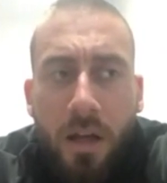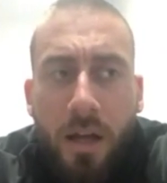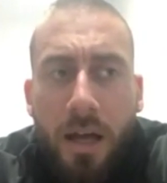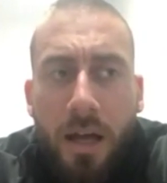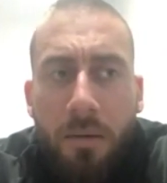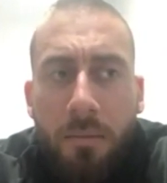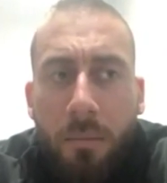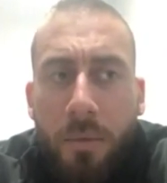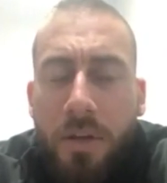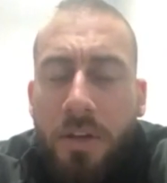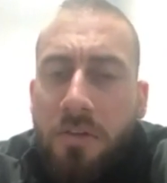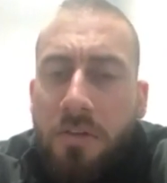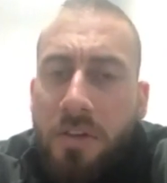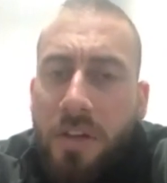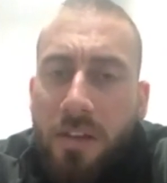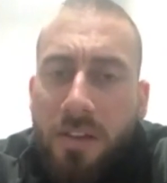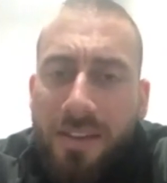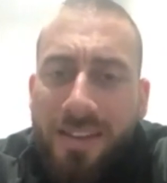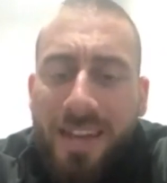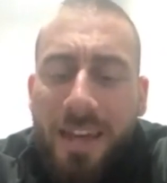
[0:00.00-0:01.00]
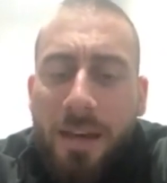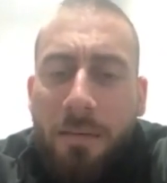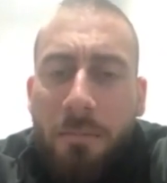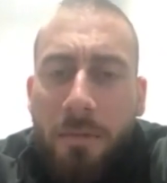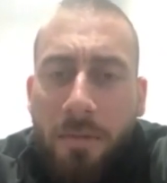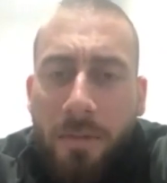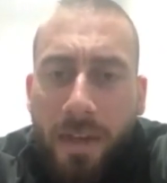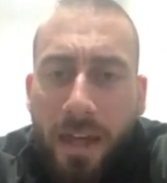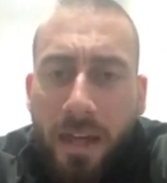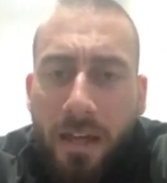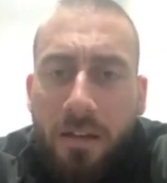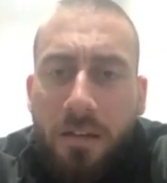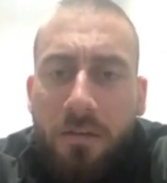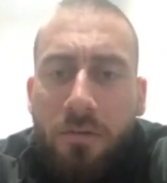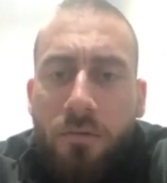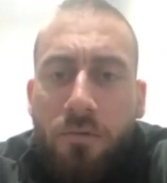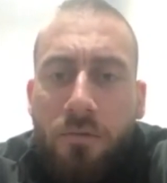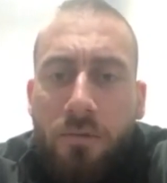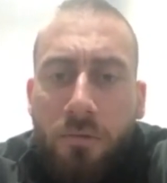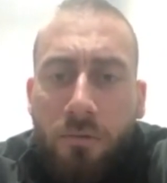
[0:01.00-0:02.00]
and when you see the same thing
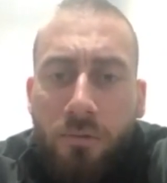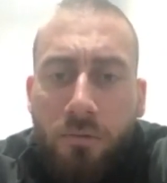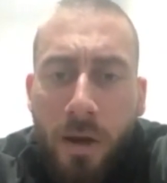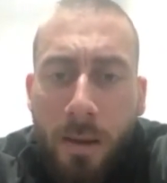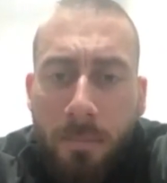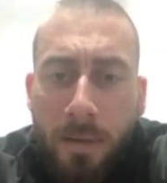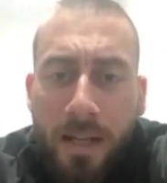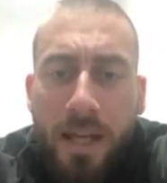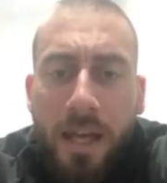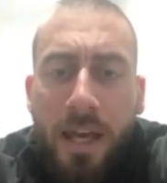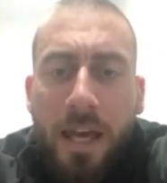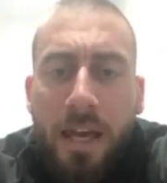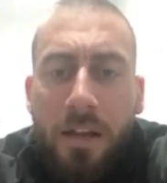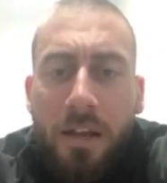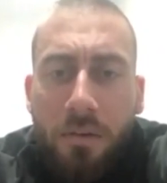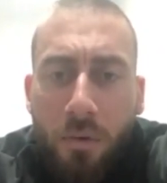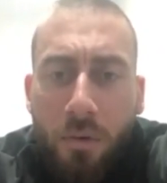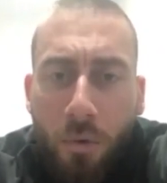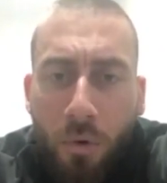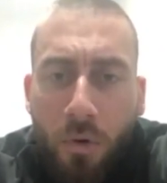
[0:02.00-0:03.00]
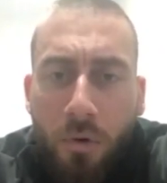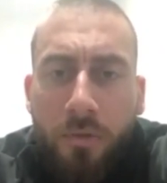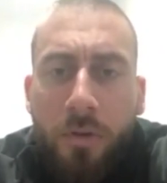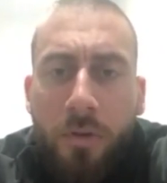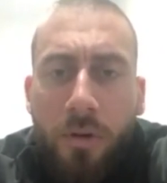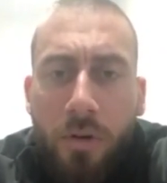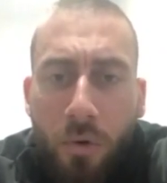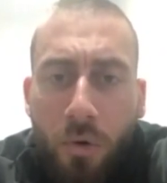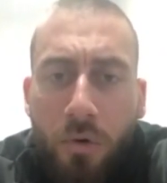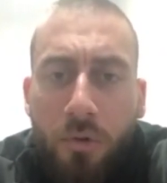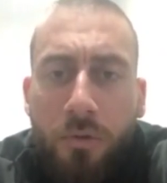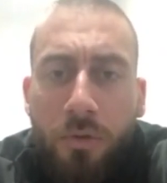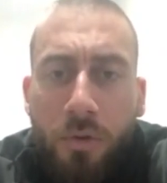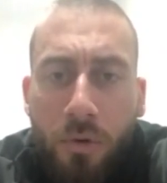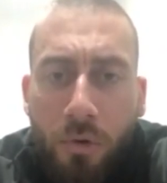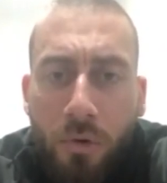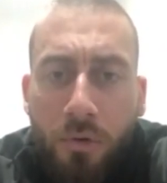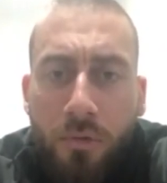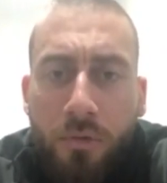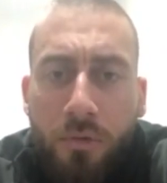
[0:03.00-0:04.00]
replicating over and over and
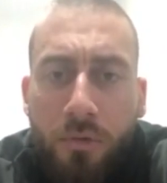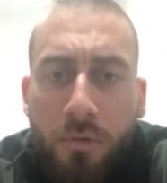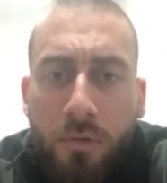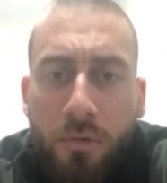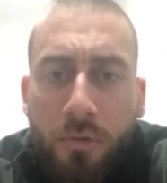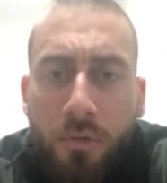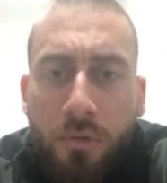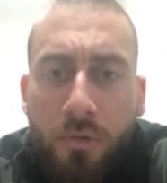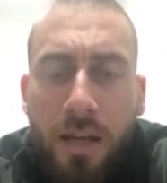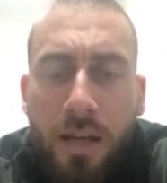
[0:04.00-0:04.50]
over again